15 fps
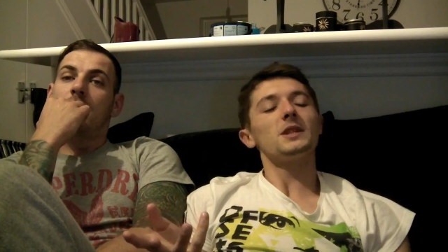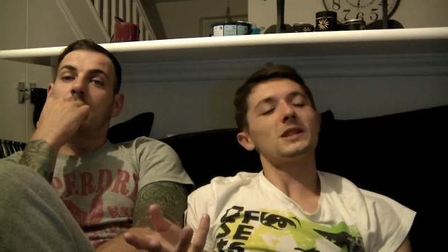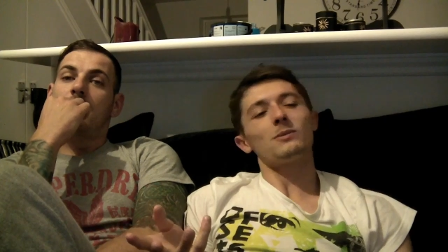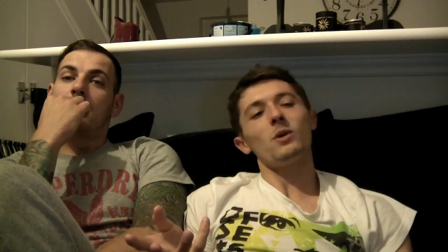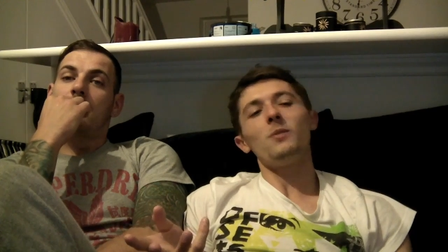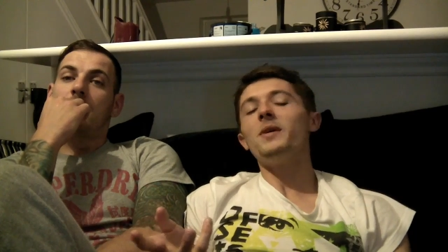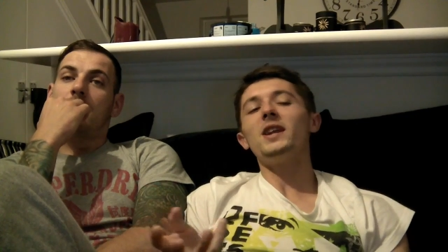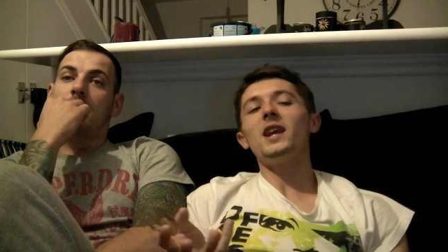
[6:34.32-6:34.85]
Speaker 1: up as
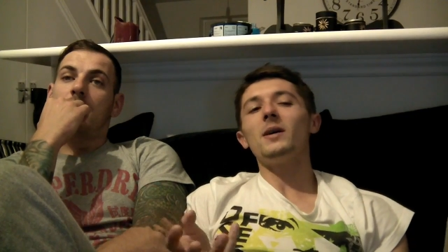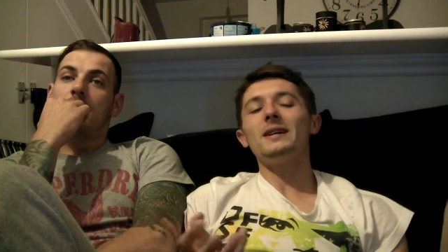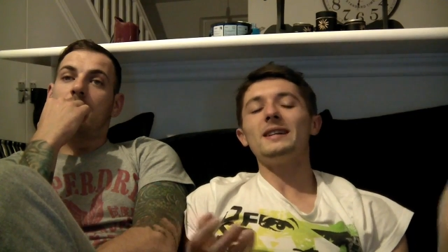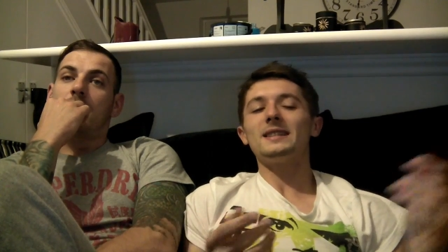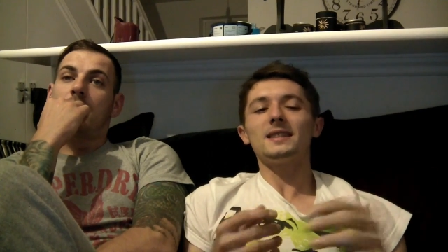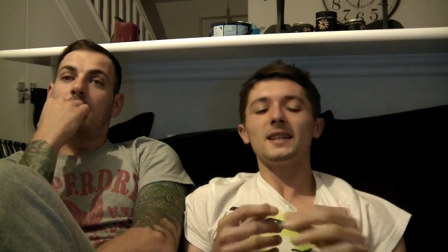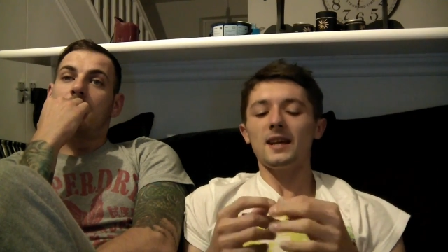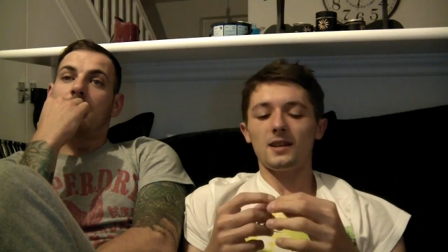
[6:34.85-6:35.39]
a woman now
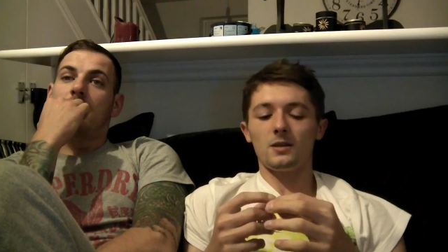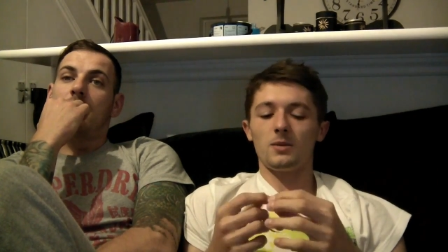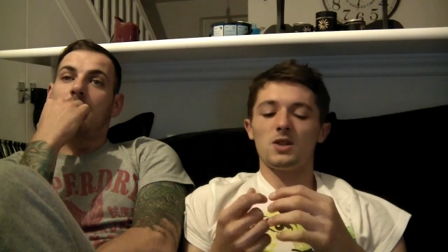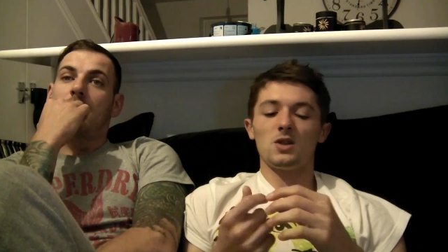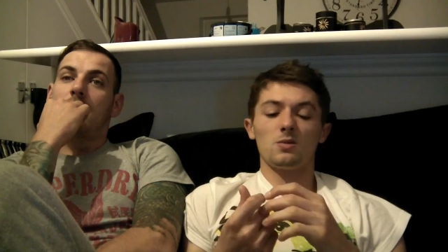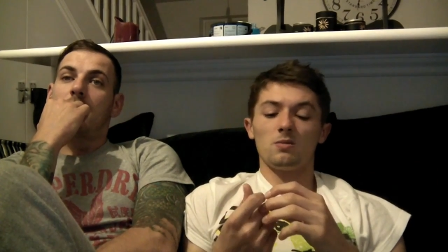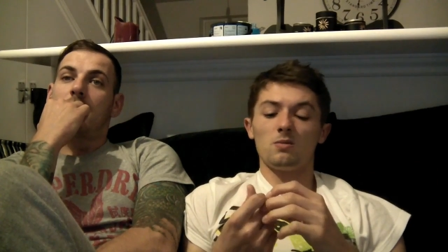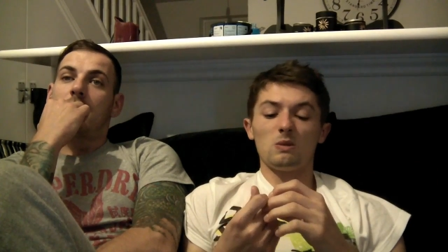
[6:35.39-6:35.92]
instead,
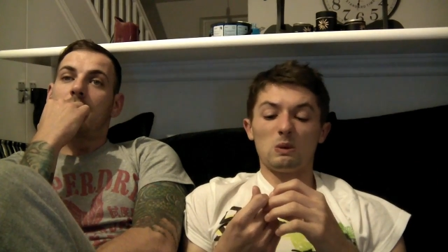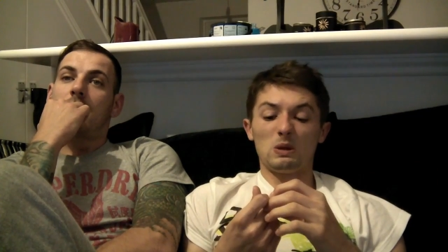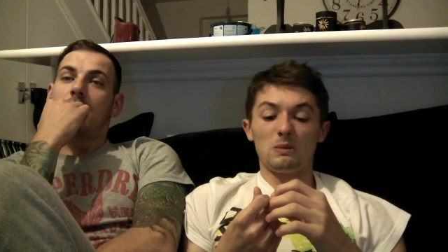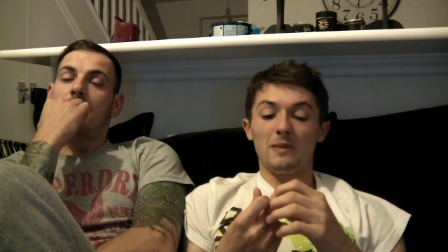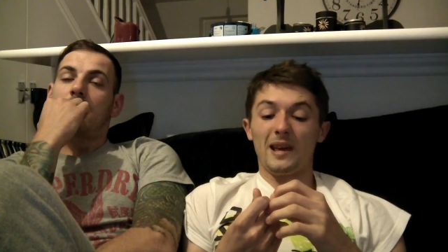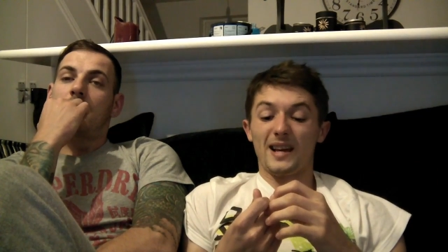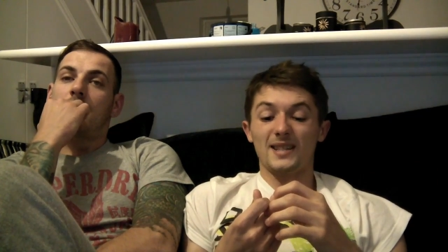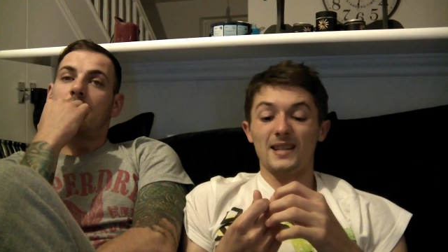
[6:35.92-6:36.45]
which
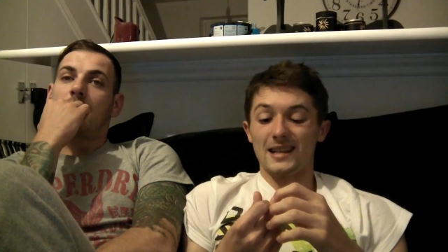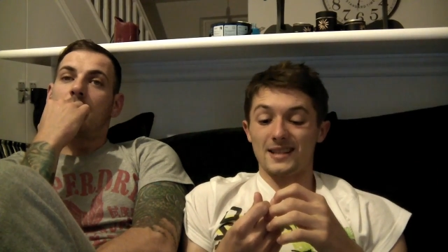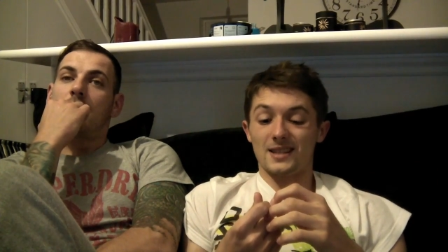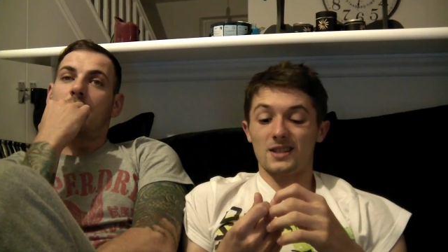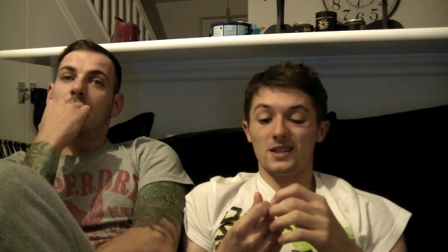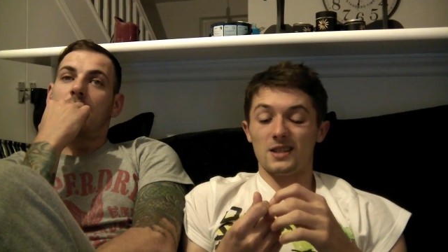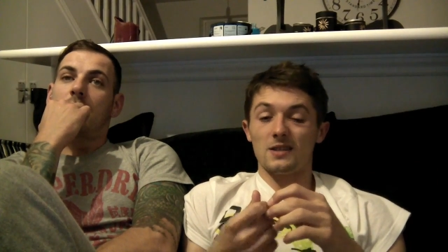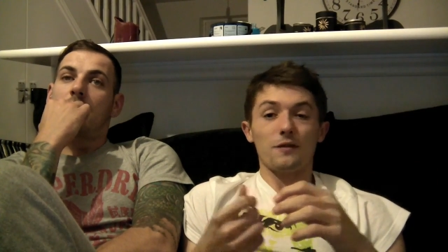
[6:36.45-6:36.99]
would make
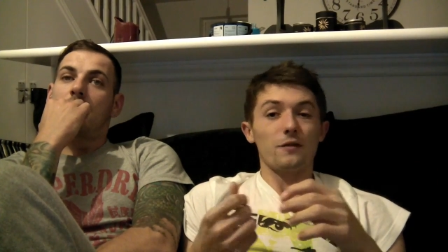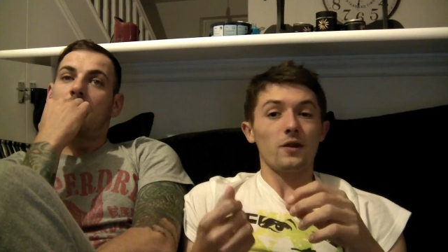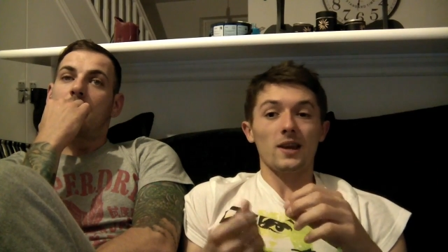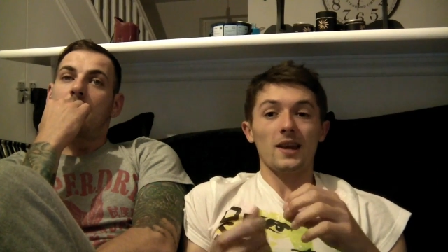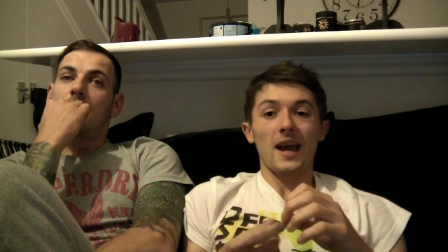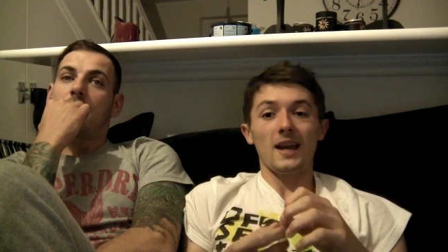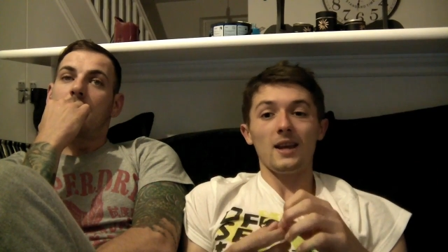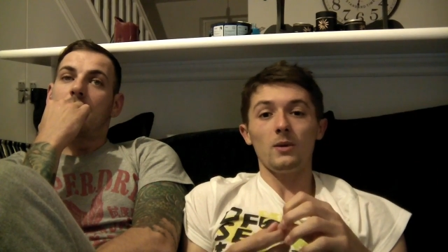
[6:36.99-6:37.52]
sense because he's a
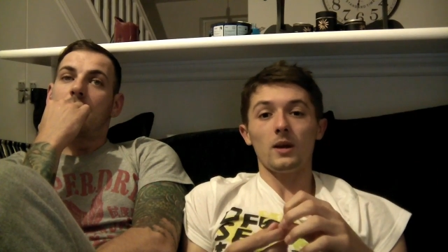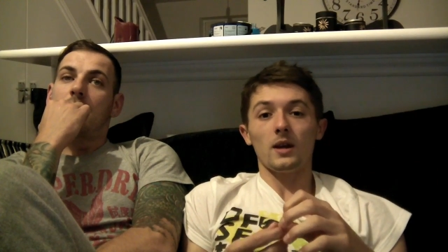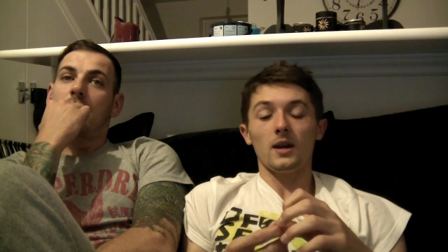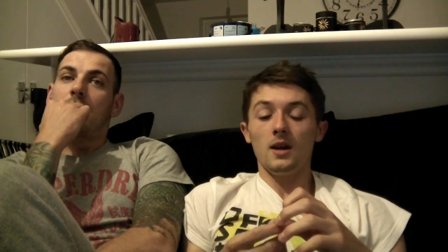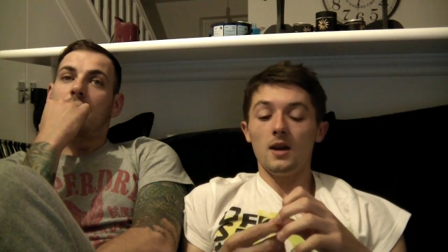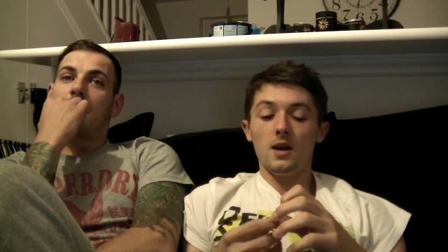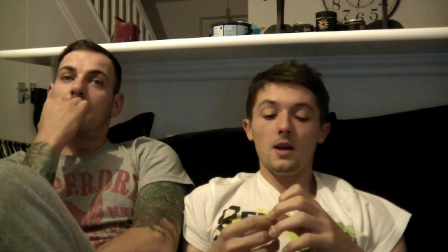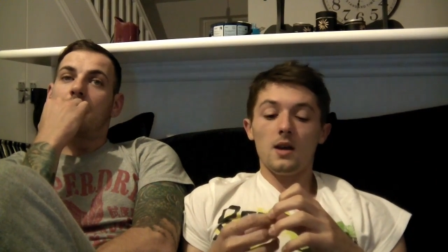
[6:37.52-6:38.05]
freak
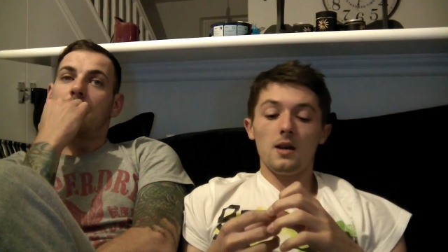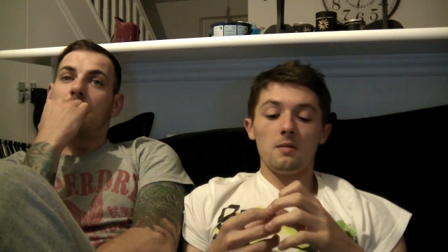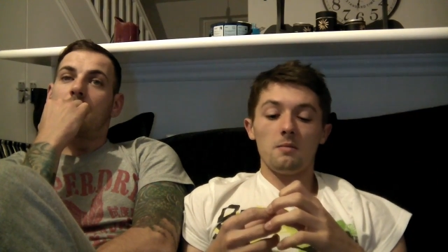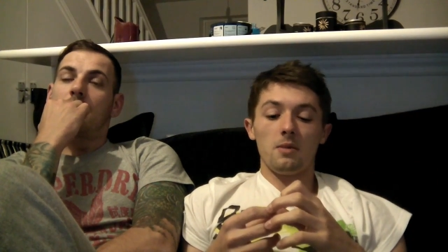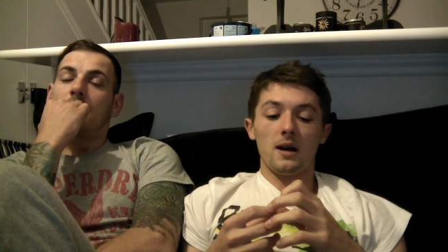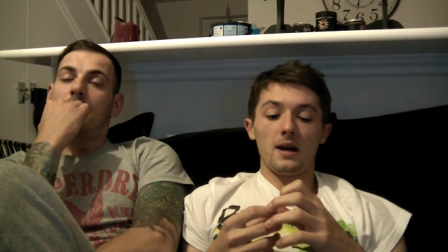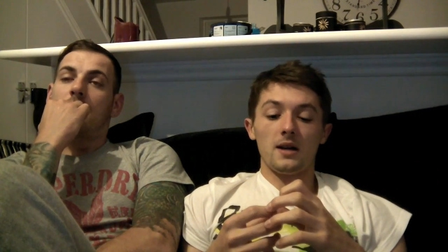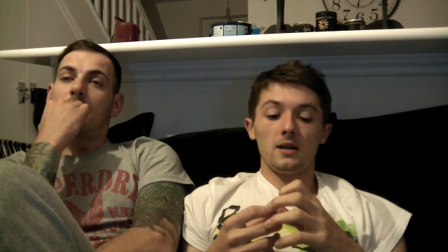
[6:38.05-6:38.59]
anyway.
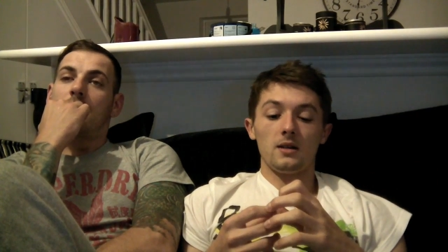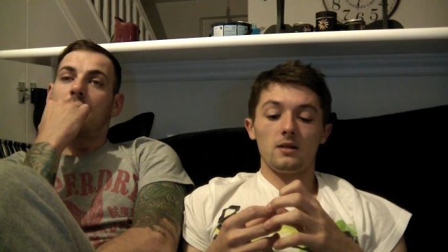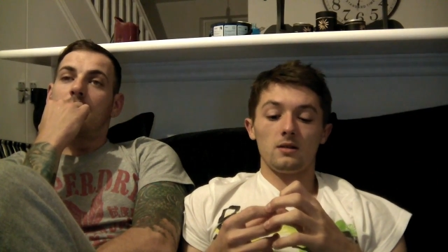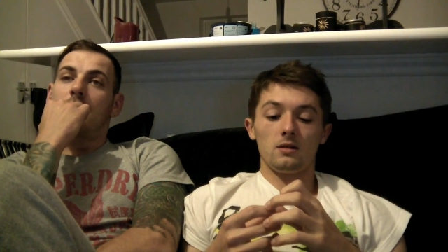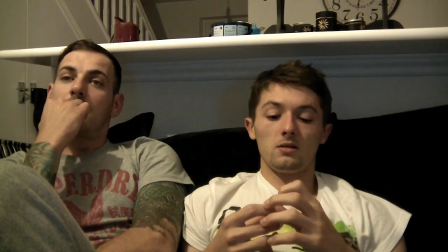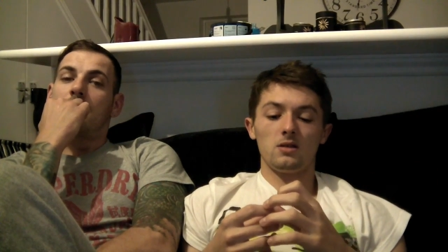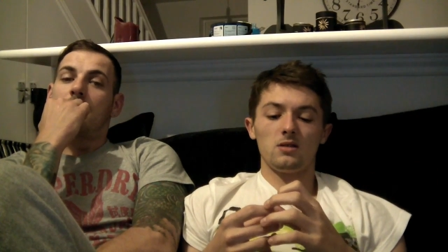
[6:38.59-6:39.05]
But